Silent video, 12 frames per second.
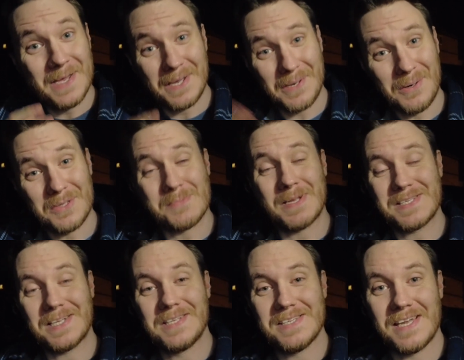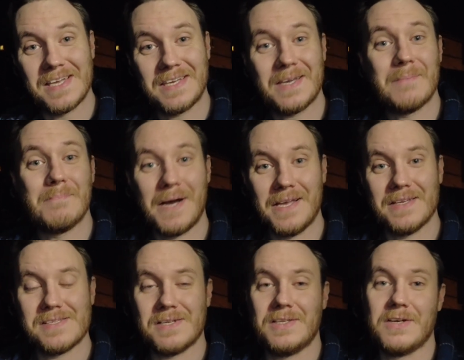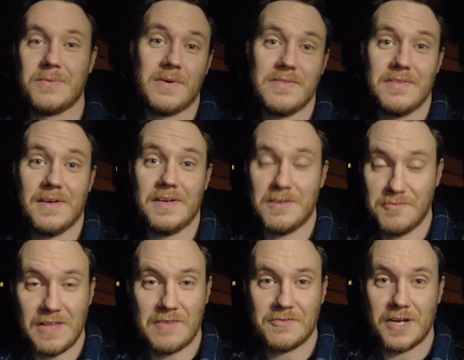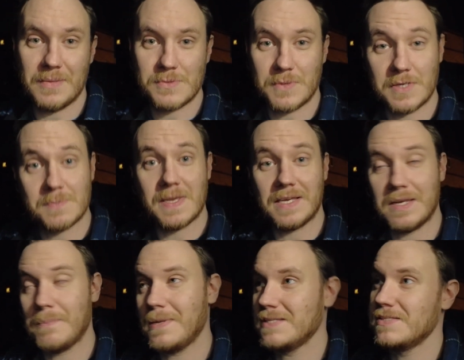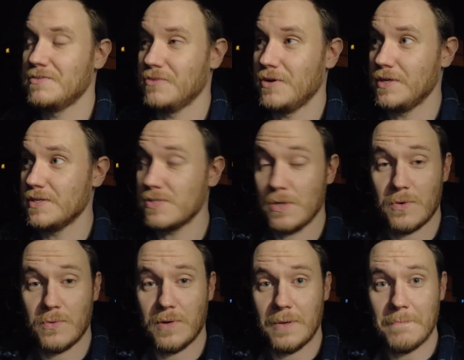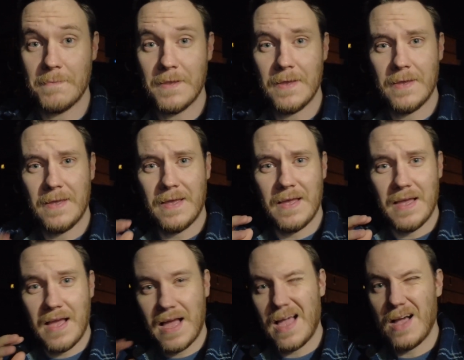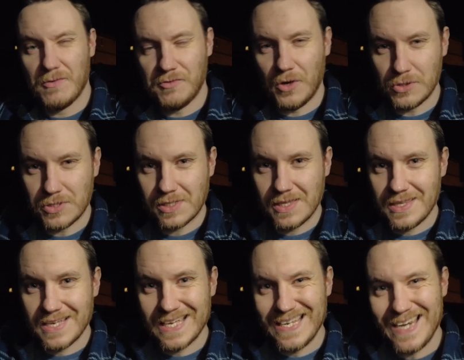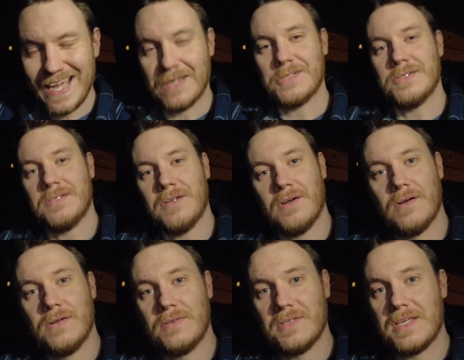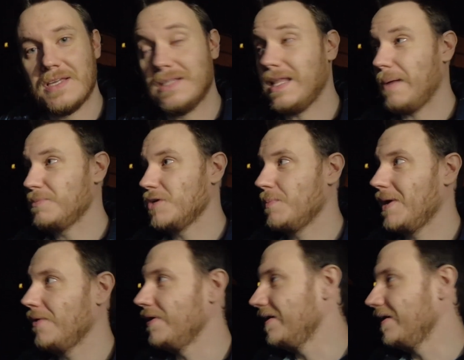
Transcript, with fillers: can automatically take bias along with your flat frames when it's making a master for you. So unfortunately, the connection on the laptop out